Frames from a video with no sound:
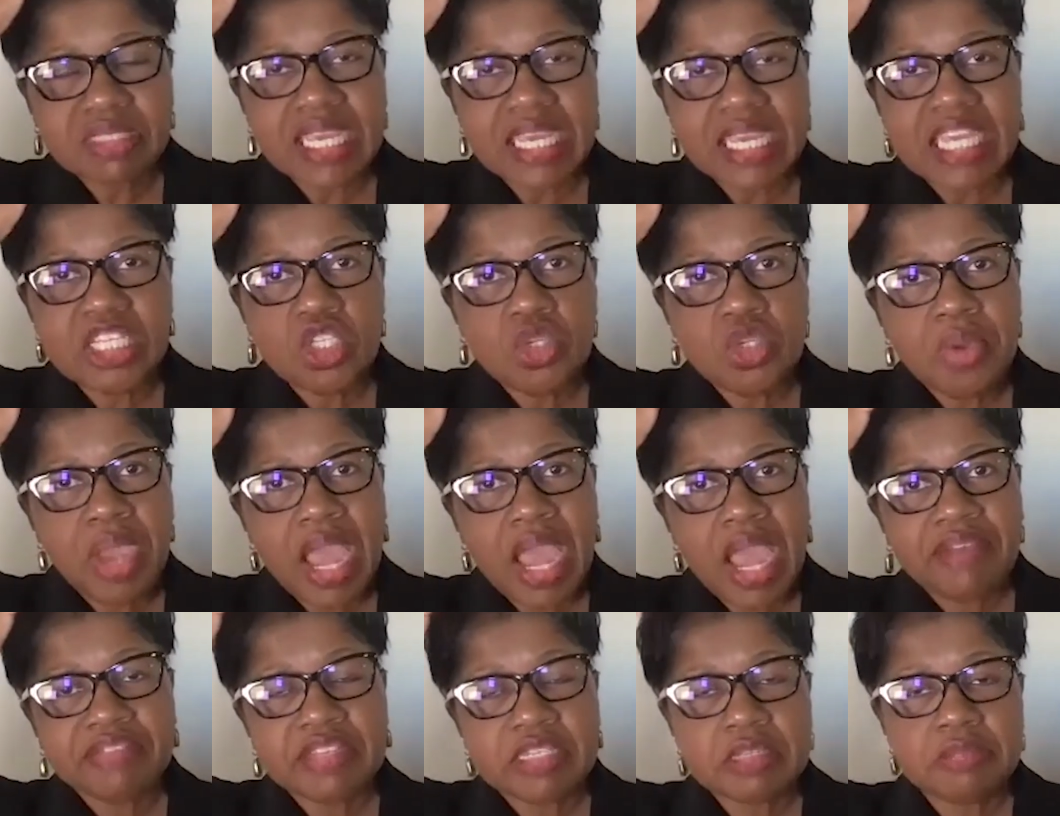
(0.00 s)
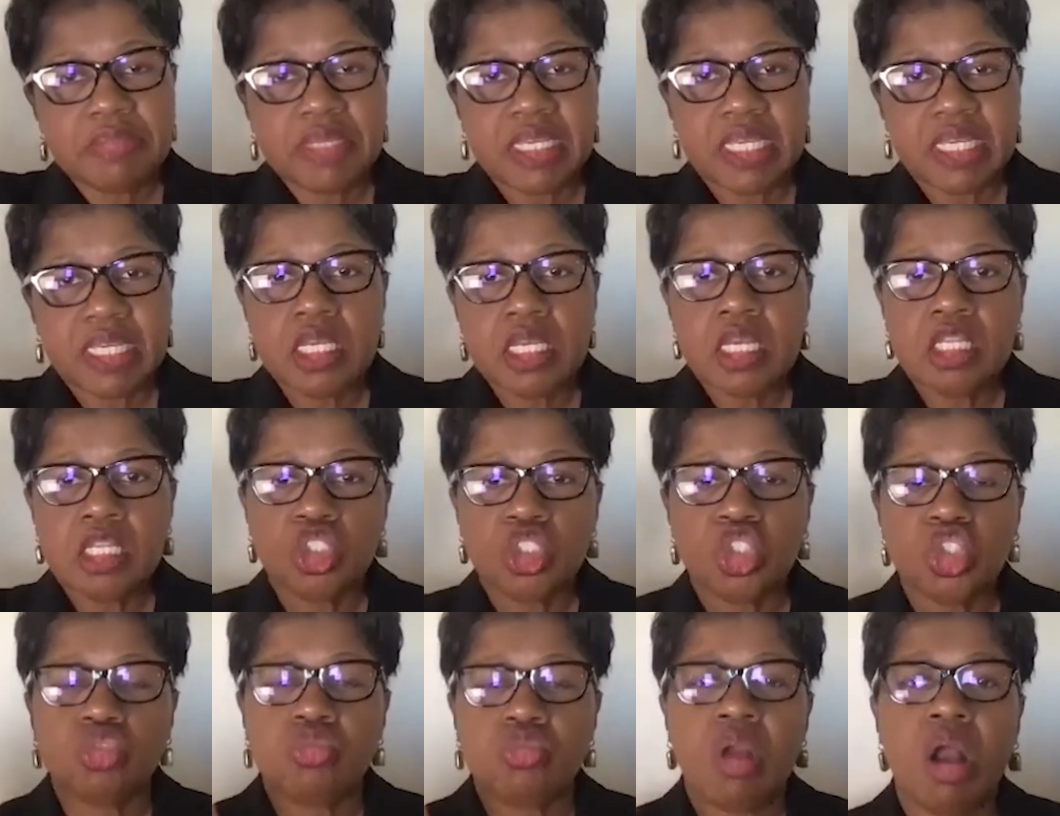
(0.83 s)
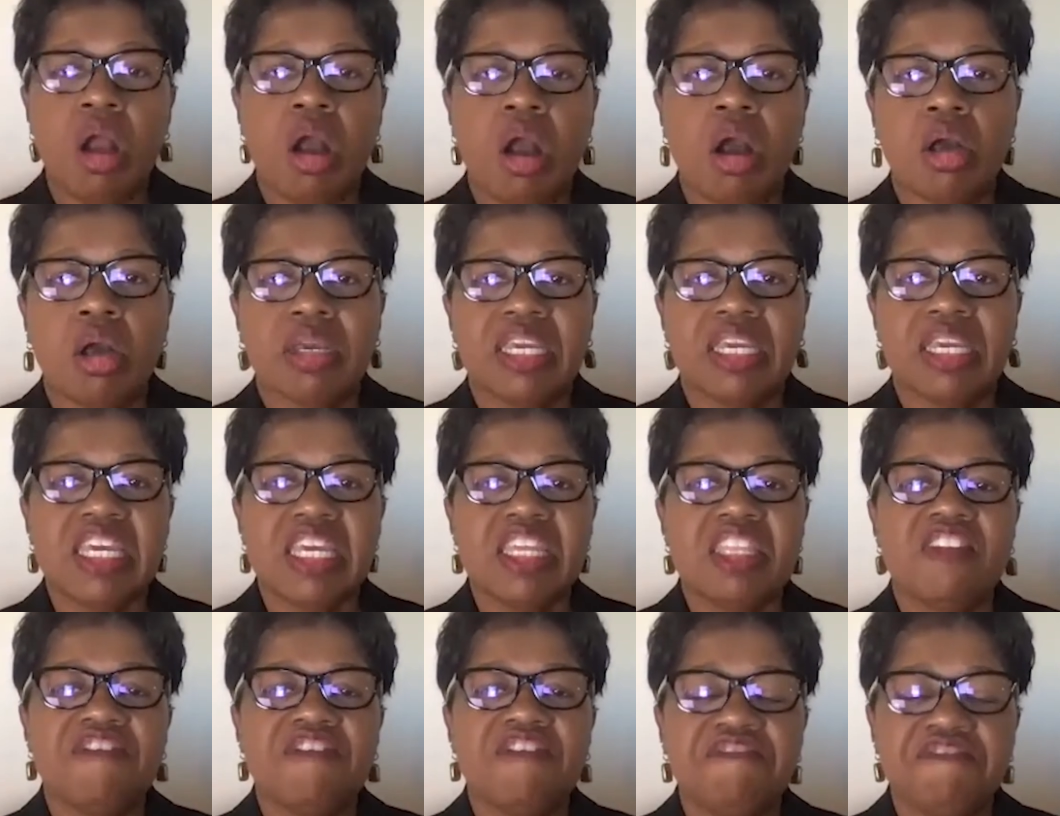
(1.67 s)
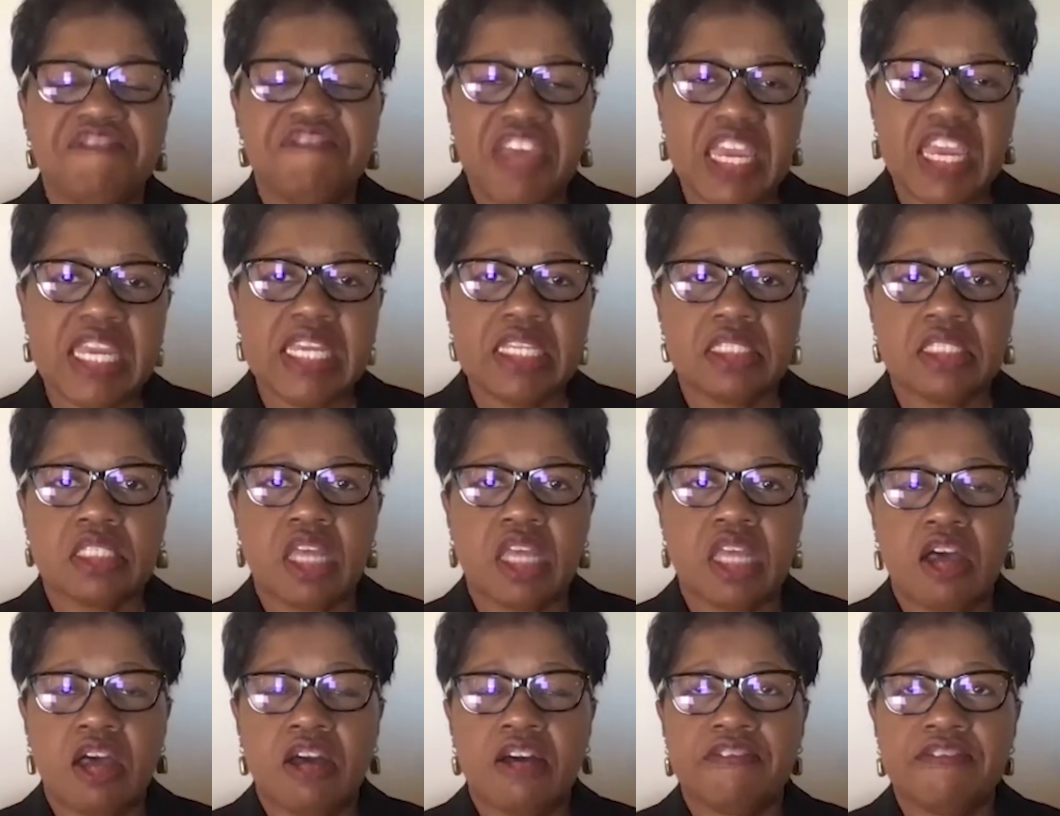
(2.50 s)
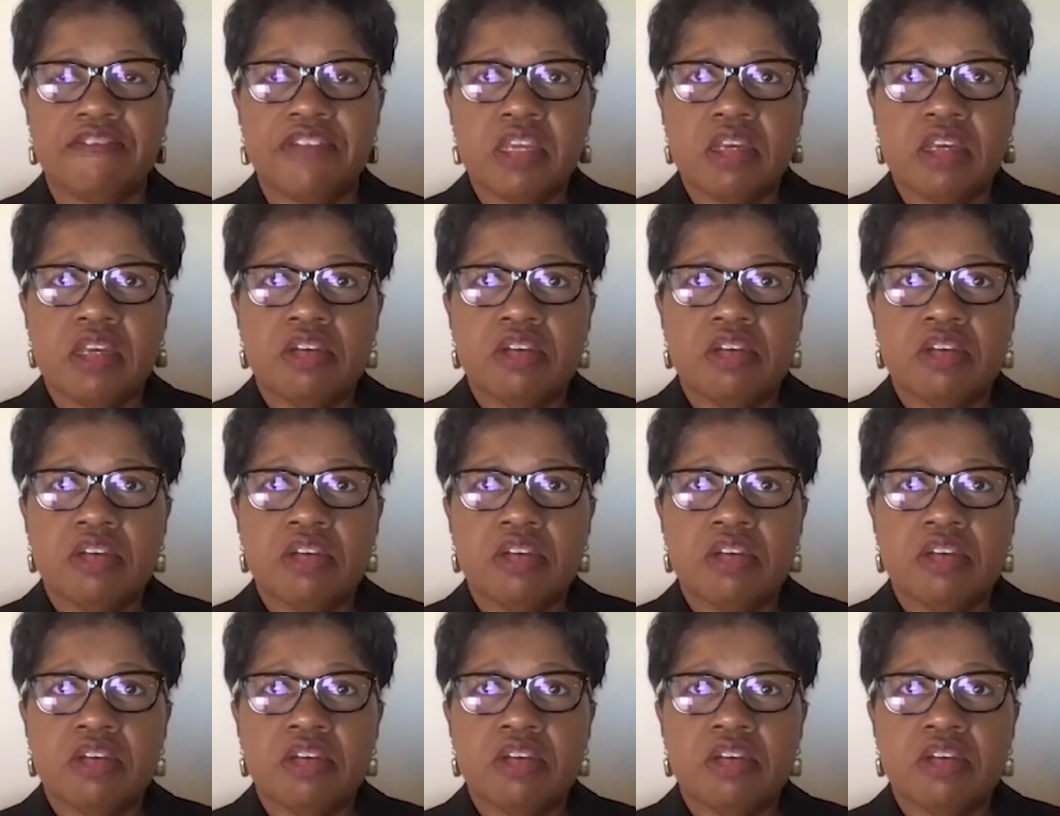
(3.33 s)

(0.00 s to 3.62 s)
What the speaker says: and you have to be strong in the face of